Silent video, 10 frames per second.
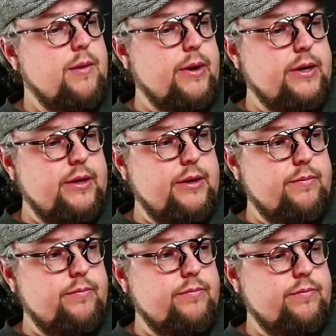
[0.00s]
But
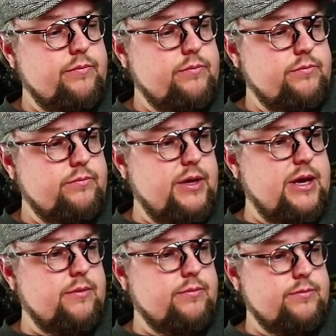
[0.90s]

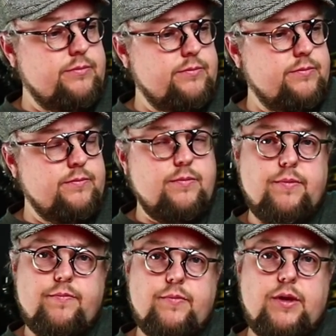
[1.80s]
yeah,
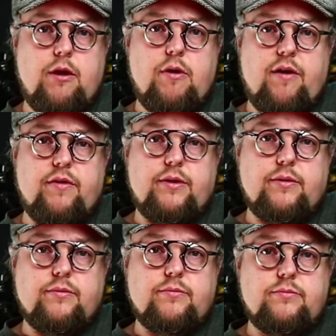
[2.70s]
here you have it.
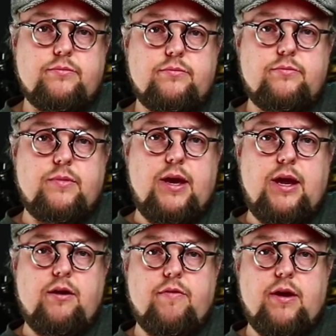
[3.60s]

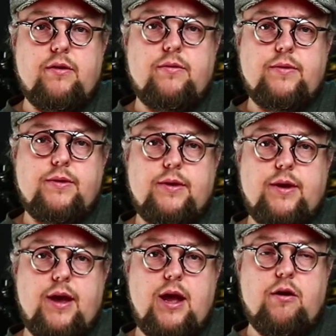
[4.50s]
Alienware
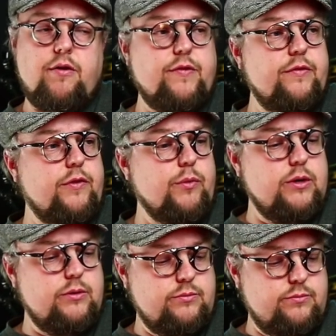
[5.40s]
Area
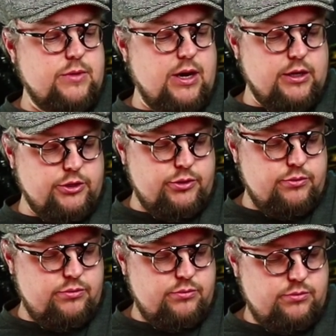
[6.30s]
51 R2.